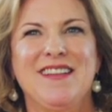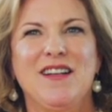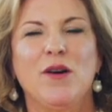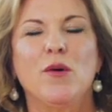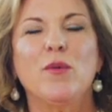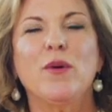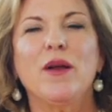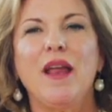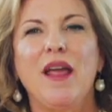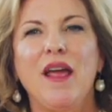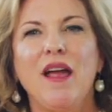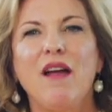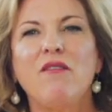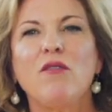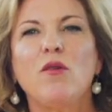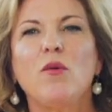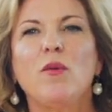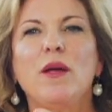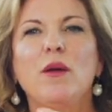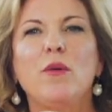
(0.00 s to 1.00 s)
whenever
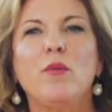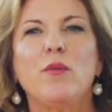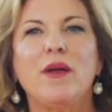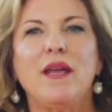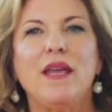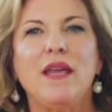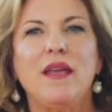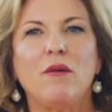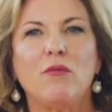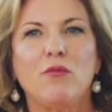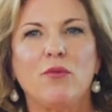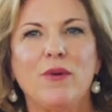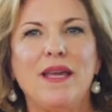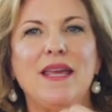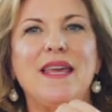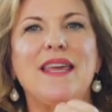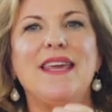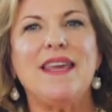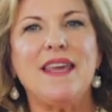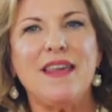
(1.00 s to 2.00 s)
we, we, we
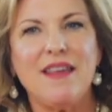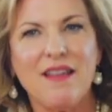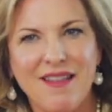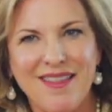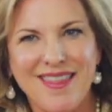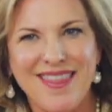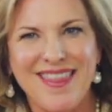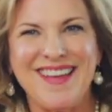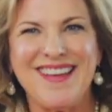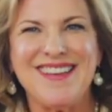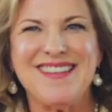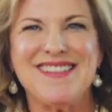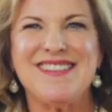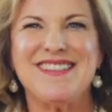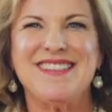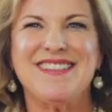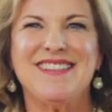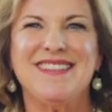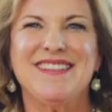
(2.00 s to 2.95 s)
heal this,